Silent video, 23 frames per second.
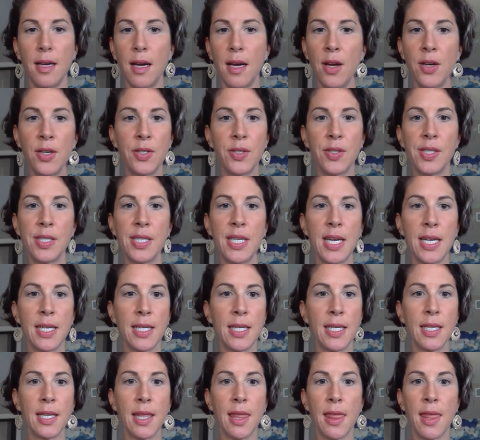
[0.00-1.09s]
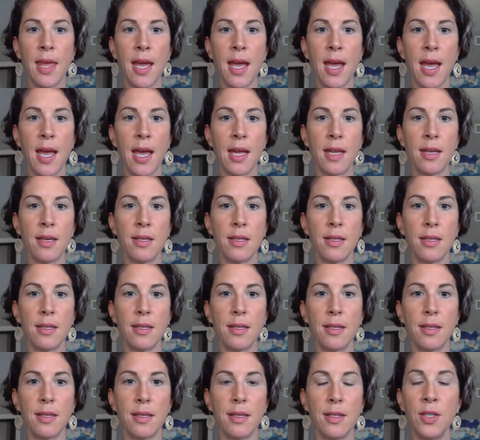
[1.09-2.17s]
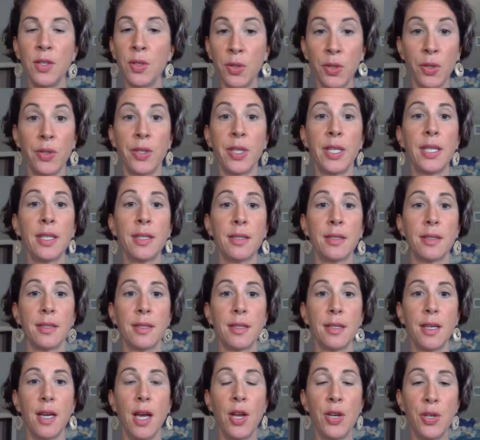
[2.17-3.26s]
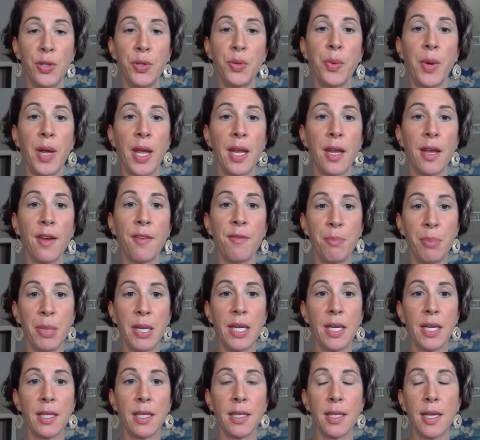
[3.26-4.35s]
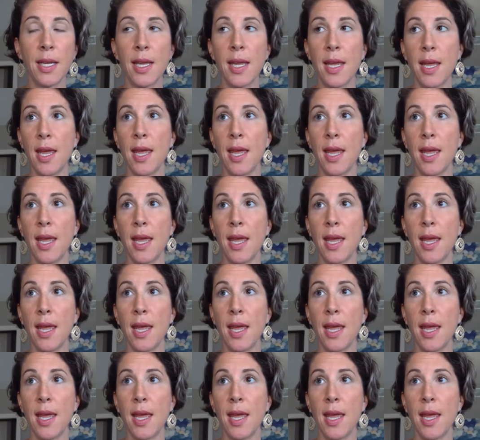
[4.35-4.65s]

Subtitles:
understanding that you're learning a new way of being.